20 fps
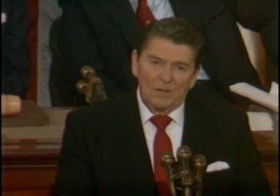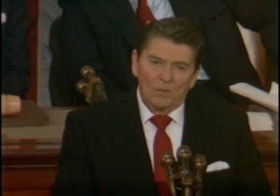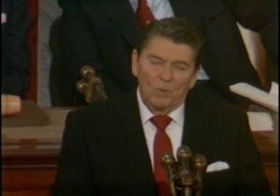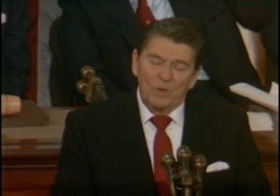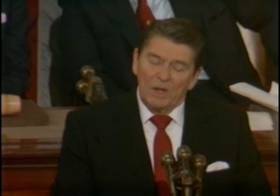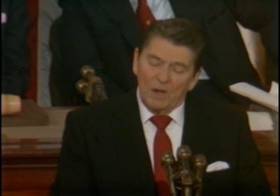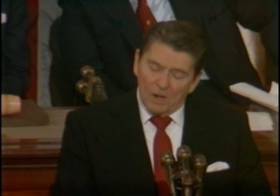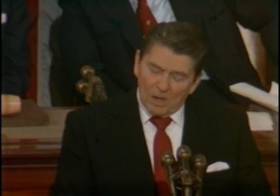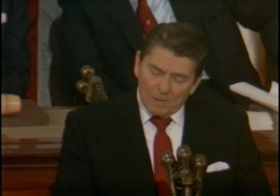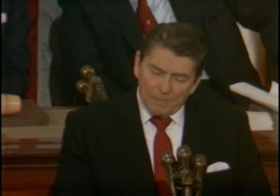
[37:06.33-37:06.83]

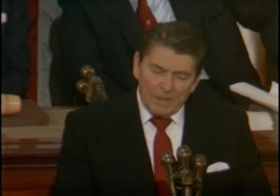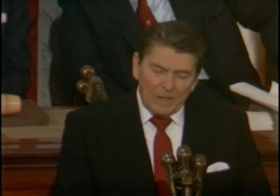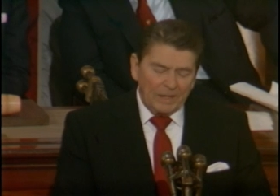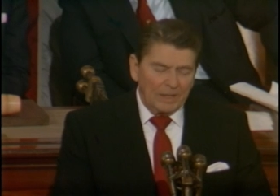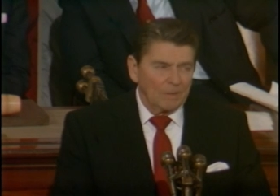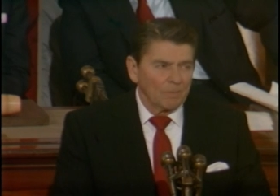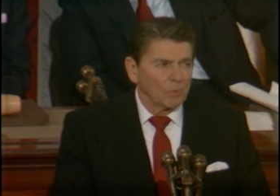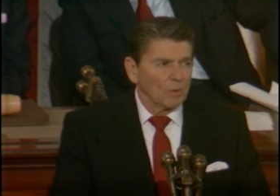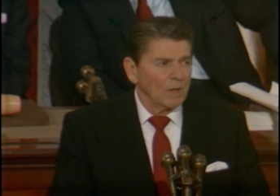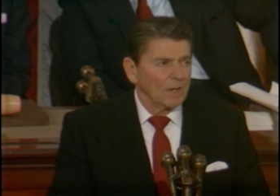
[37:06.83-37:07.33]
We are
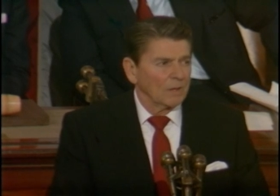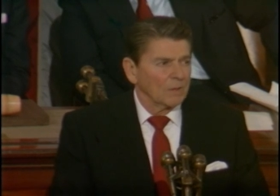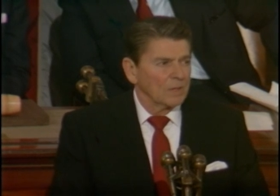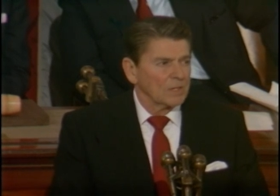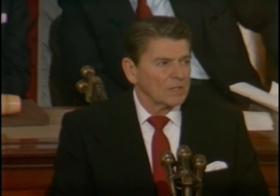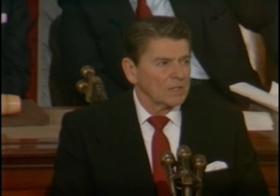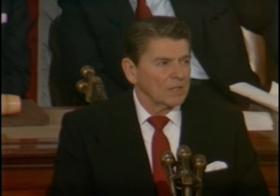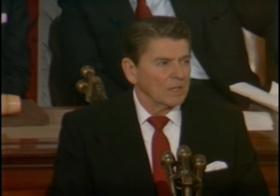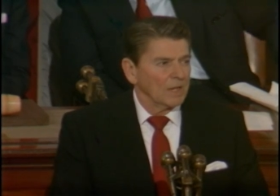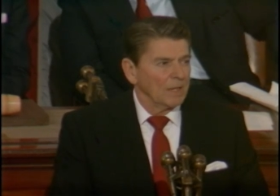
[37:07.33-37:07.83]
making
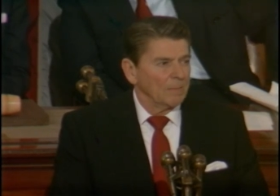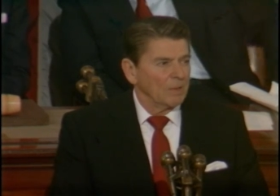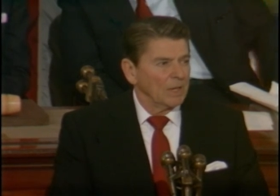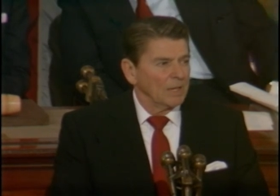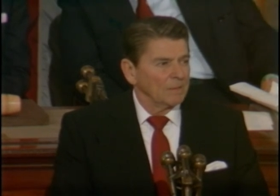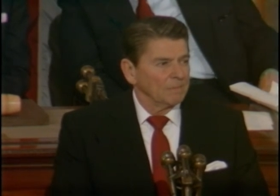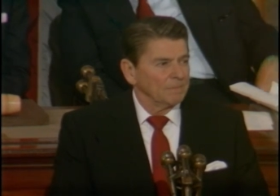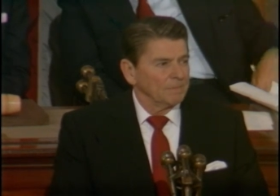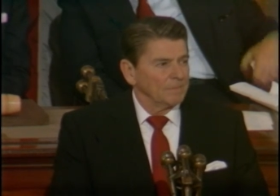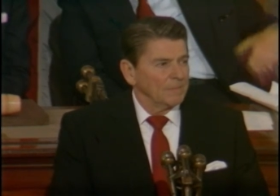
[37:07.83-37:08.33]
progress in
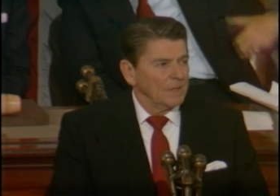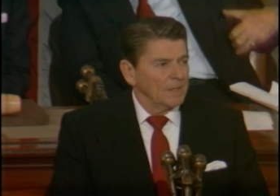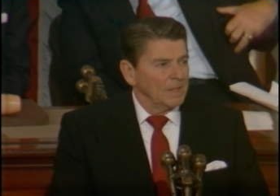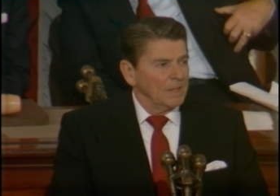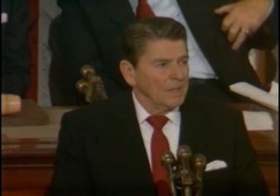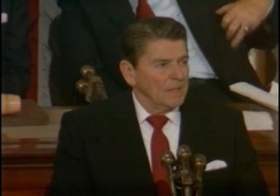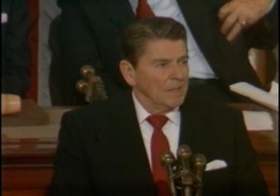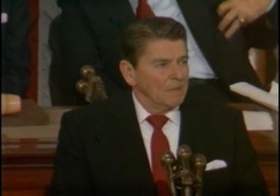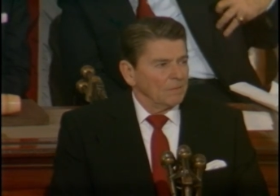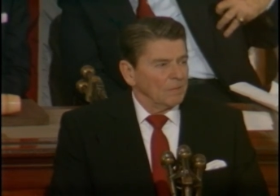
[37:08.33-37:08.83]
Lebanon.
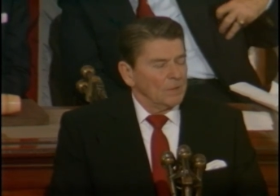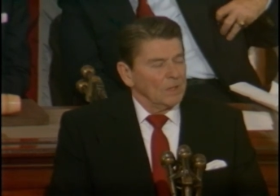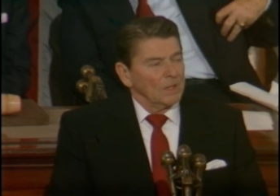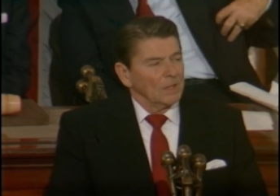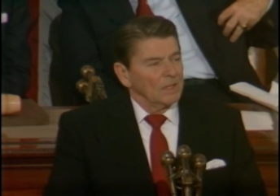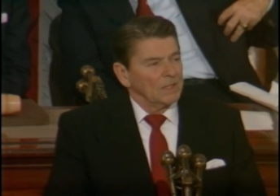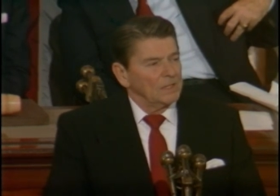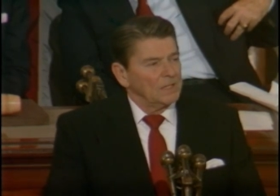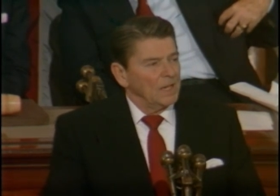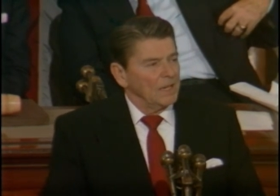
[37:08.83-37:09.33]
For
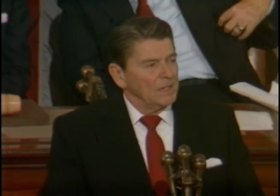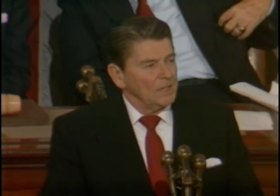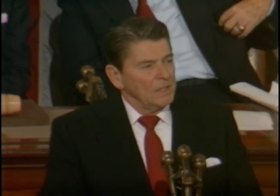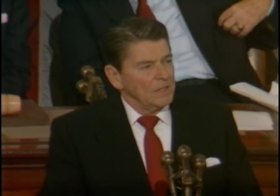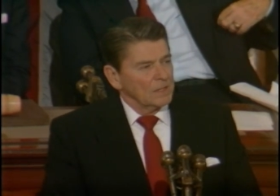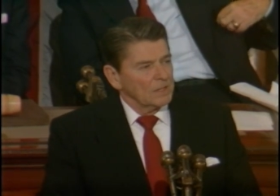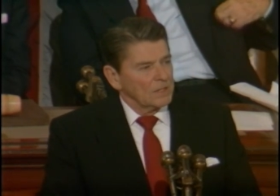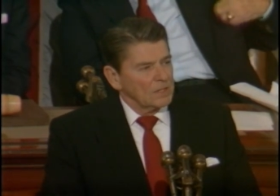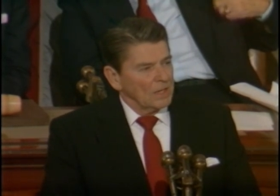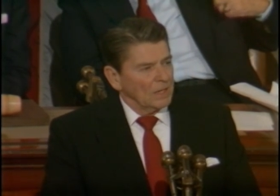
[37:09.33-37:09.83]
nearly 10
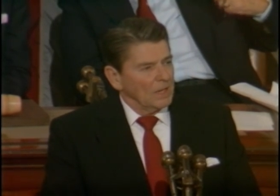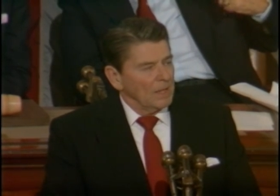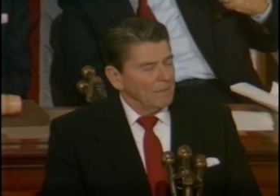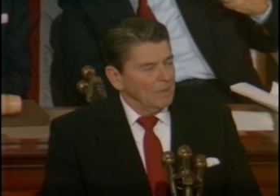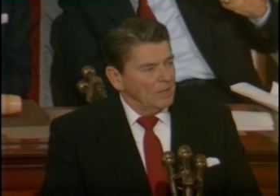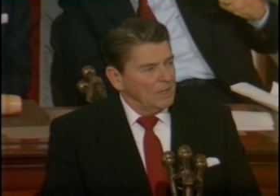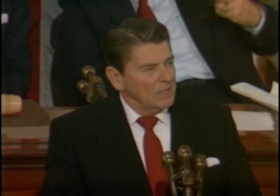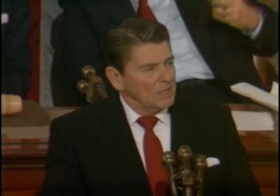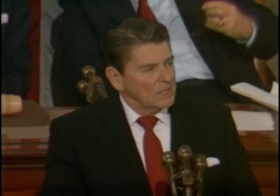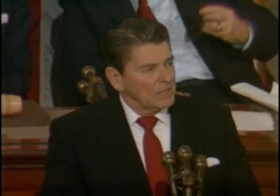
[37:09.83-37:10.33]
years, the
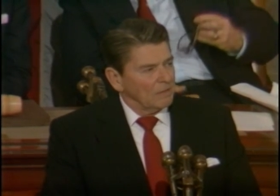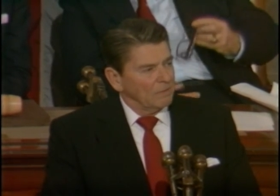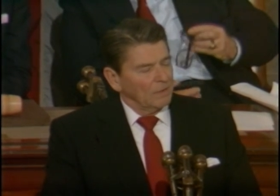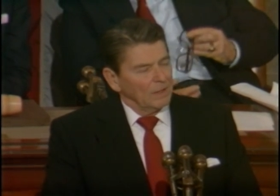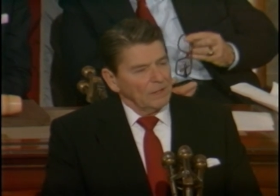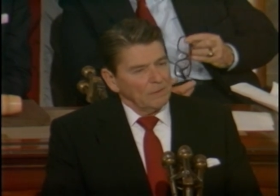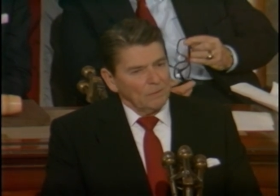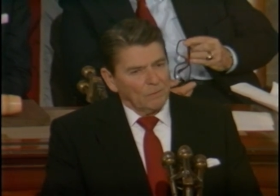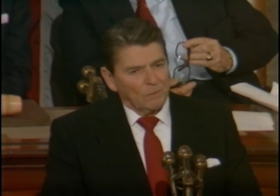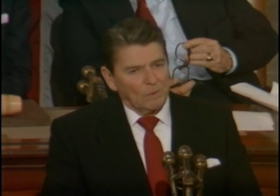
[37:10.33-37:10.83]
Lebanese have
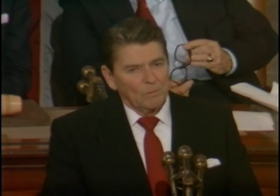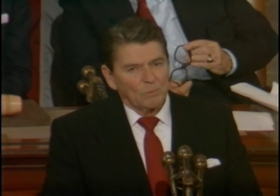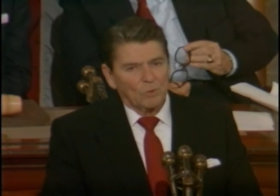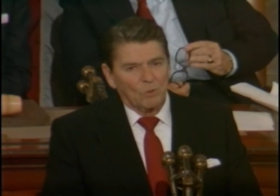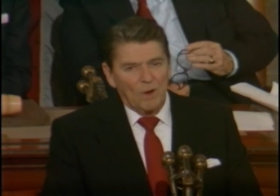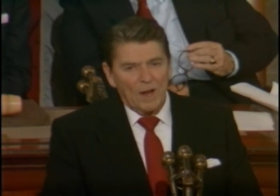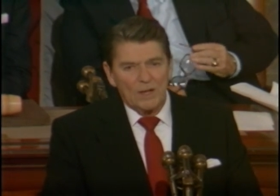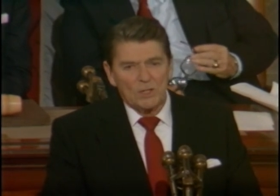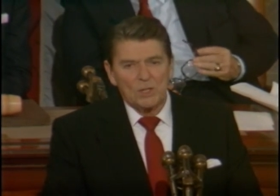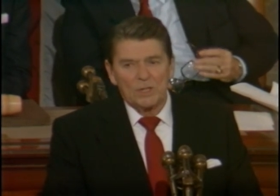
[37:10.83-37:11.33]
lived from
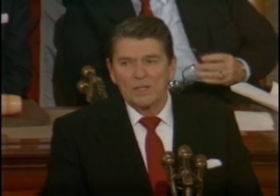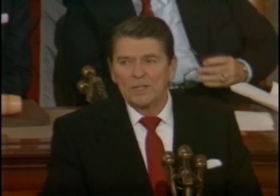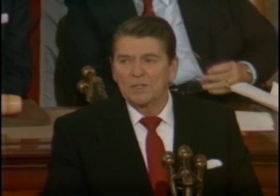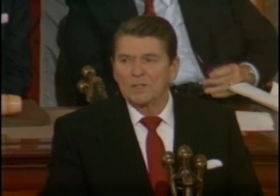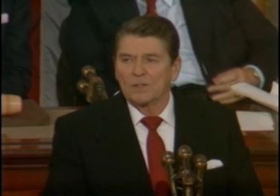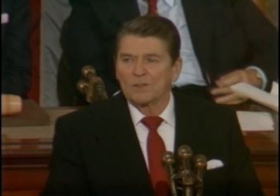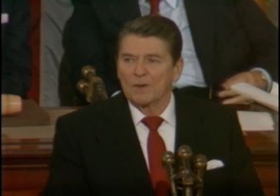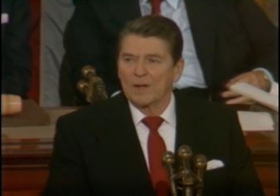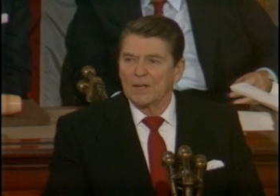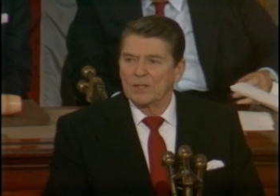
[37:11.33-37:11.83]
tragedy
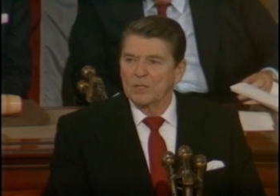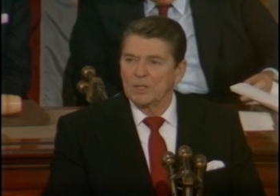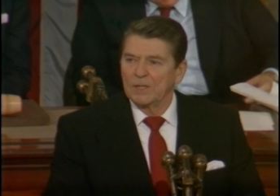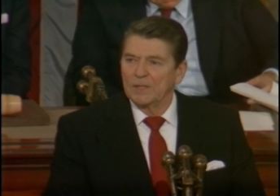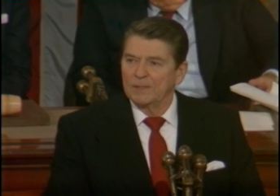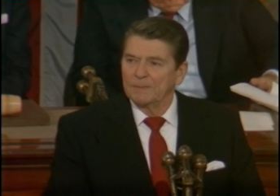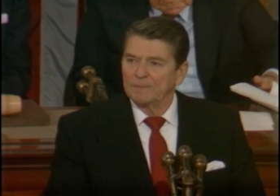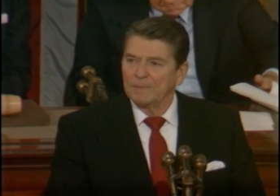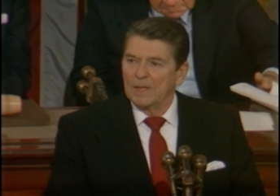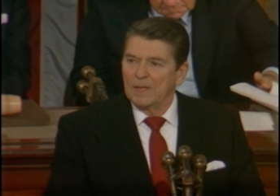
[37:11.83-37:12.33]
to
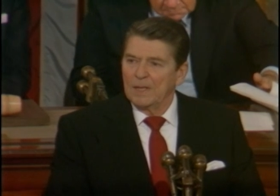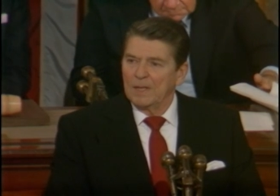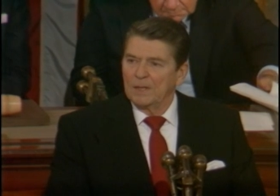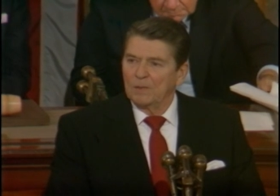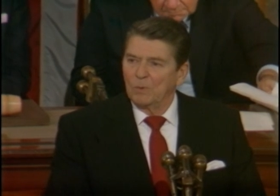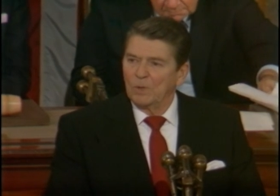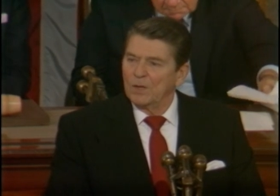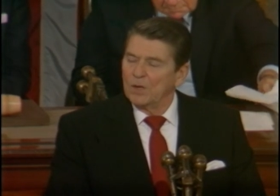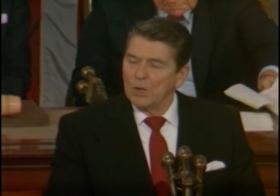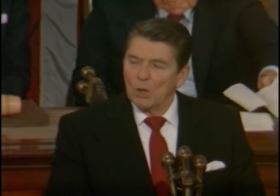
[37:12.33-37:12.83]
tragedy
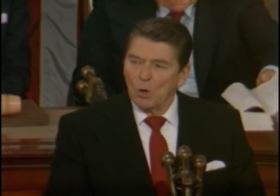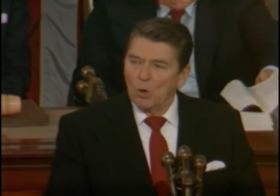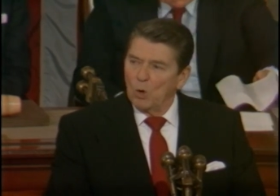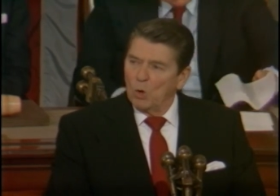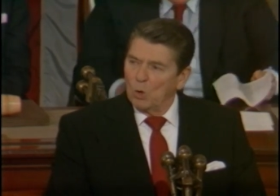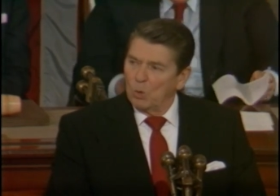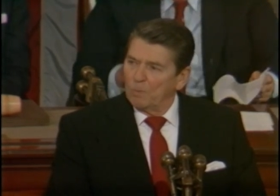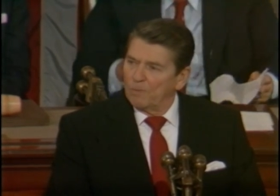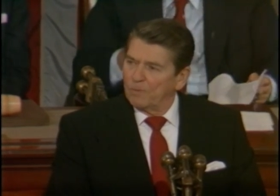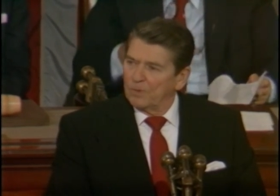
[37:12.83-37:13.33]
with no
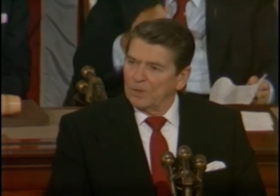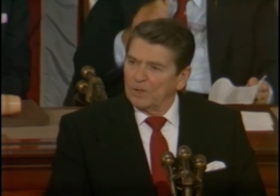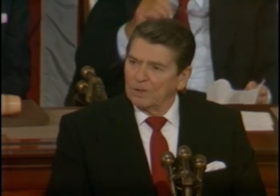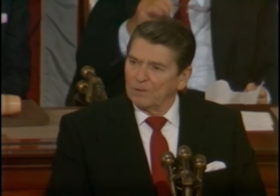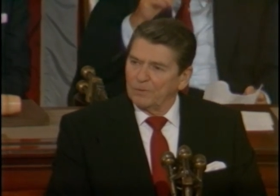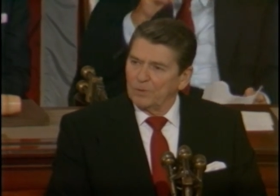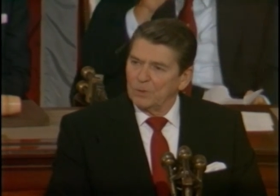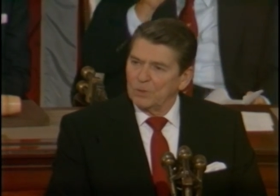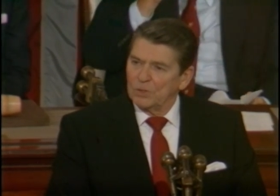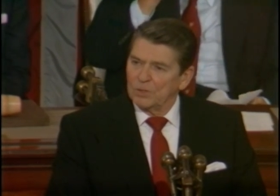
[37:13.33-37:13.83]
hope for
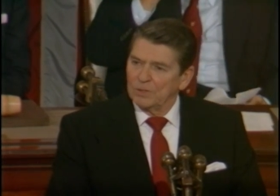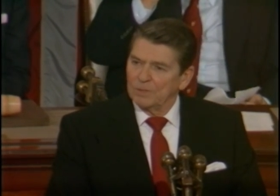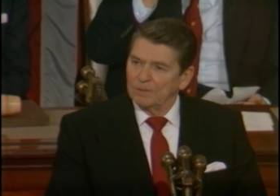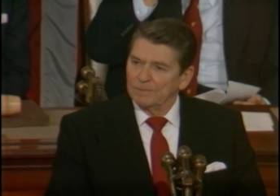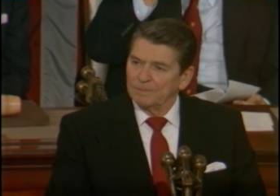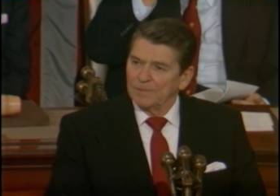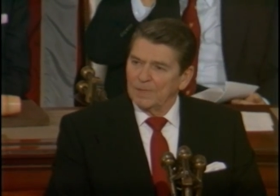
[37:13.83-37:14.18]
their future.